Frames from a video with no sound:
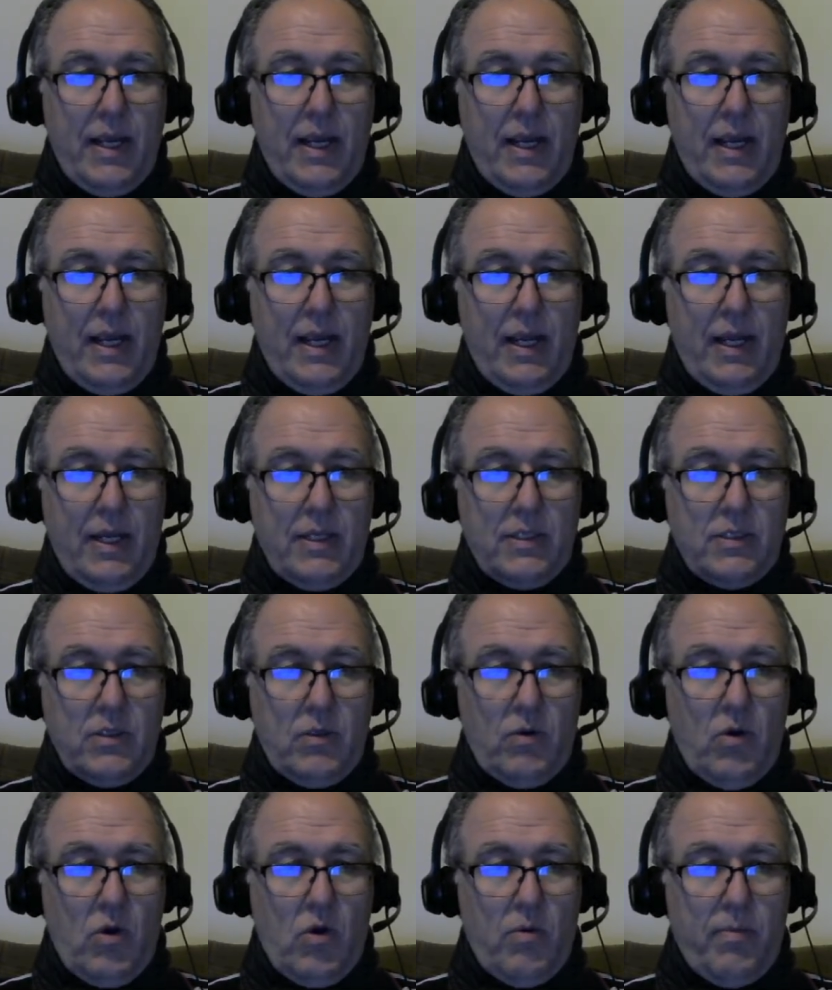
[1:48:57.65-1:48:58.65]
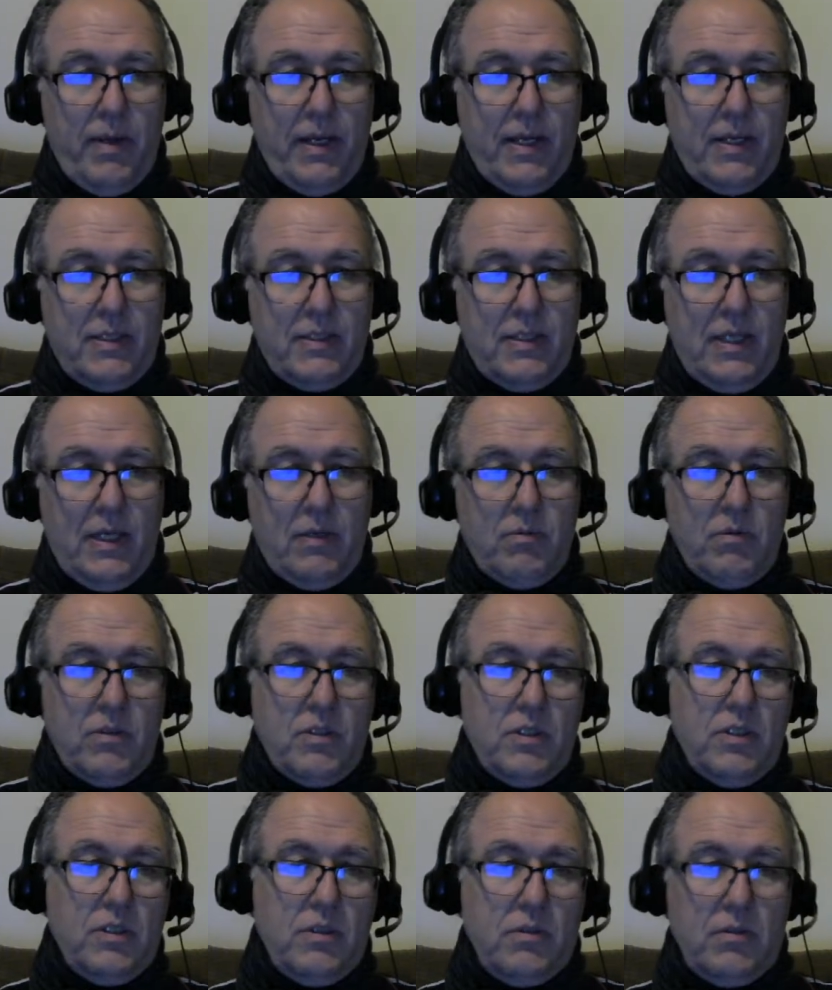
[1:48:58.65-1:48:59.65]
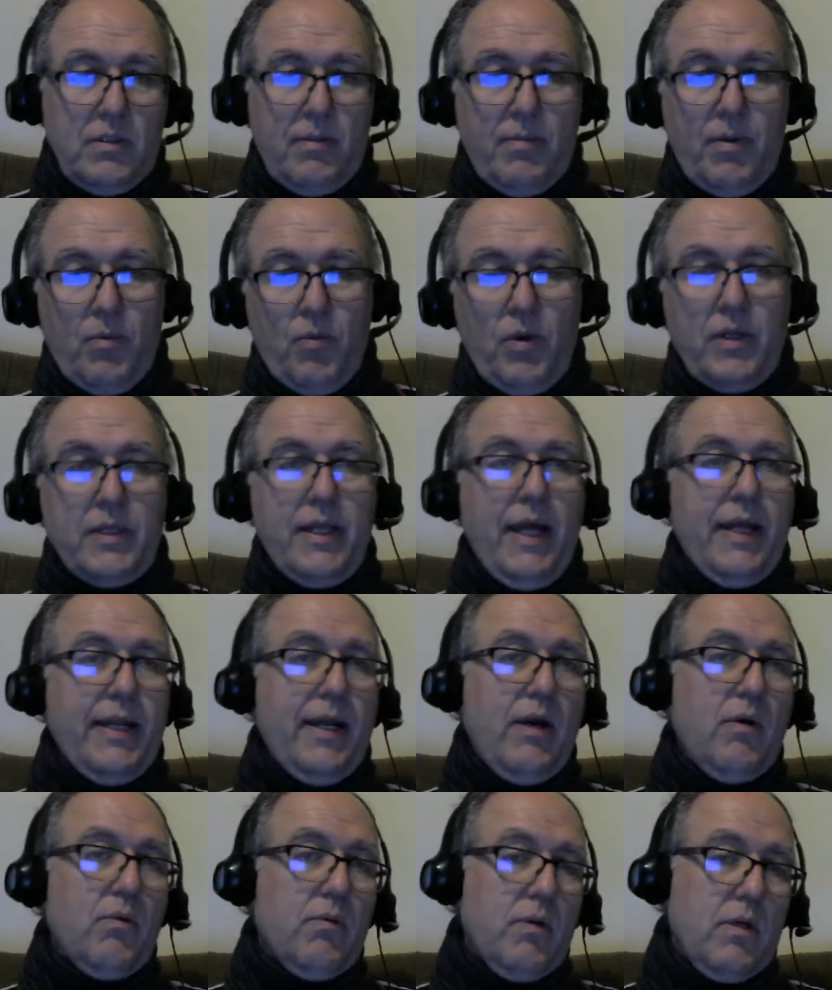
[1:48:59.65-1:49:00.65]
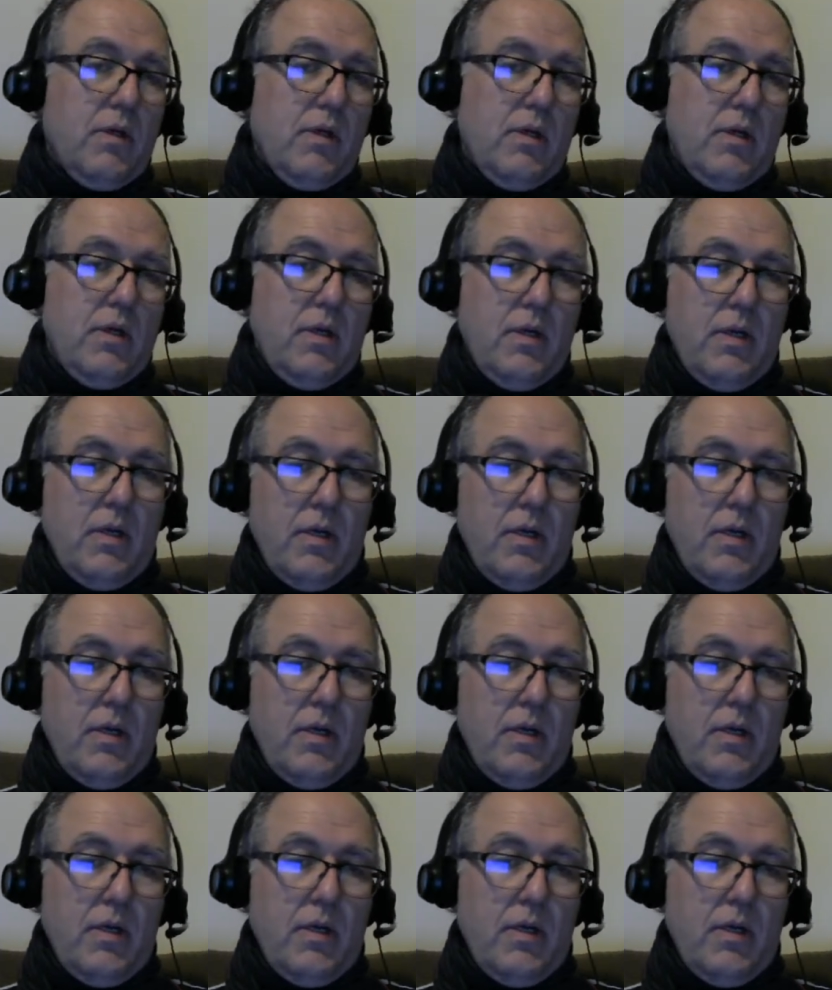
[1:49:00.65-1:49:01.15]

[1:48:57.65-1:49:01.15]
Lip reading: And so omega is equal to, let me work that out.